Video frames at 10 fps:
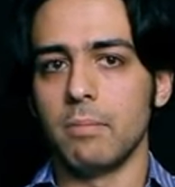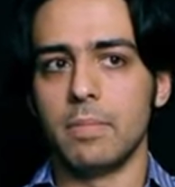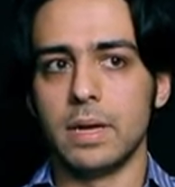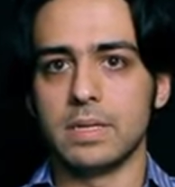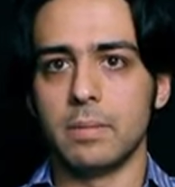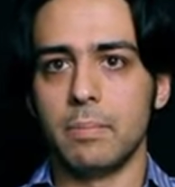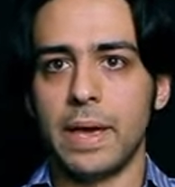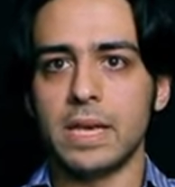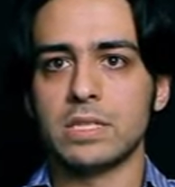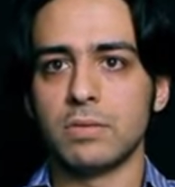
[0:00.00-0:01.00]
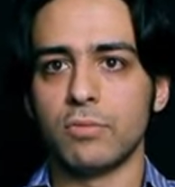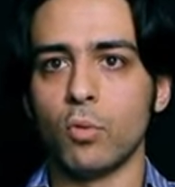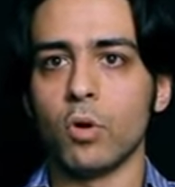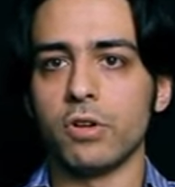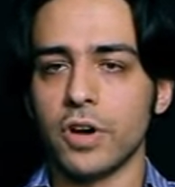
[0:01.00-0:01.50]
a it's a base
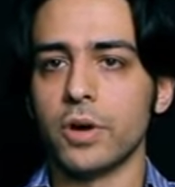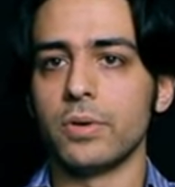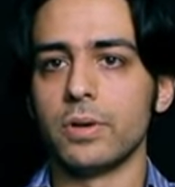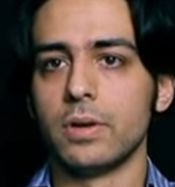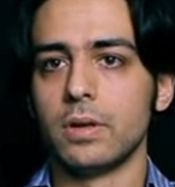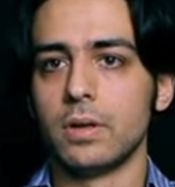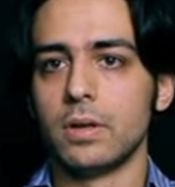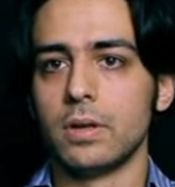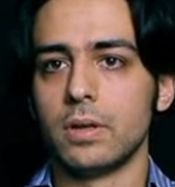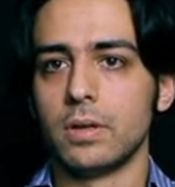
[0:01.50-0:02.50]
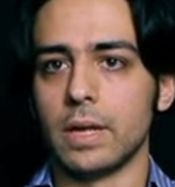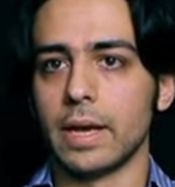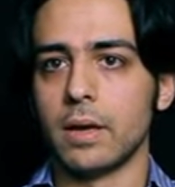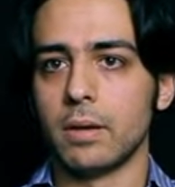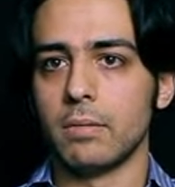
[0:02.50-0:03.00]
for code
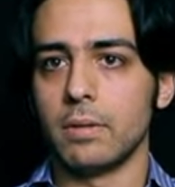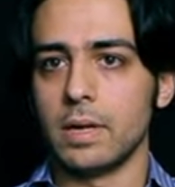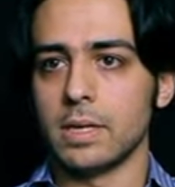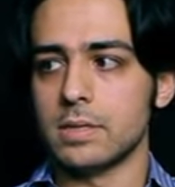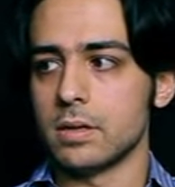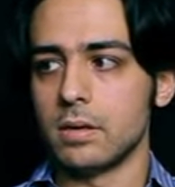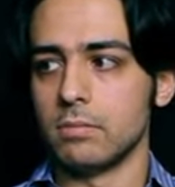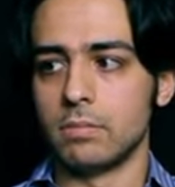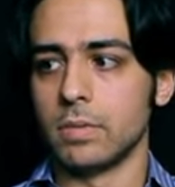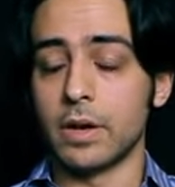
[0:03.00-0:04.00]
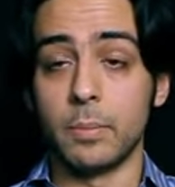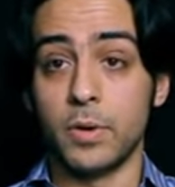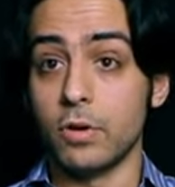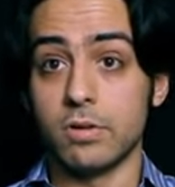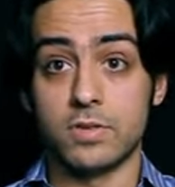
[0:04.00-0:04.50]
like it's a
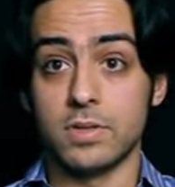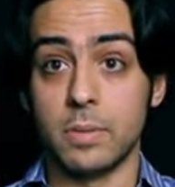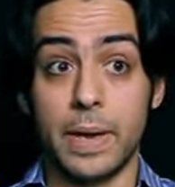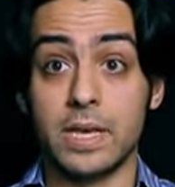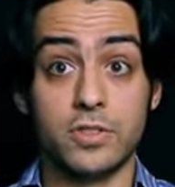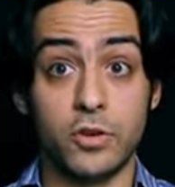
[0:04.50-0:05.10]
computer is just a base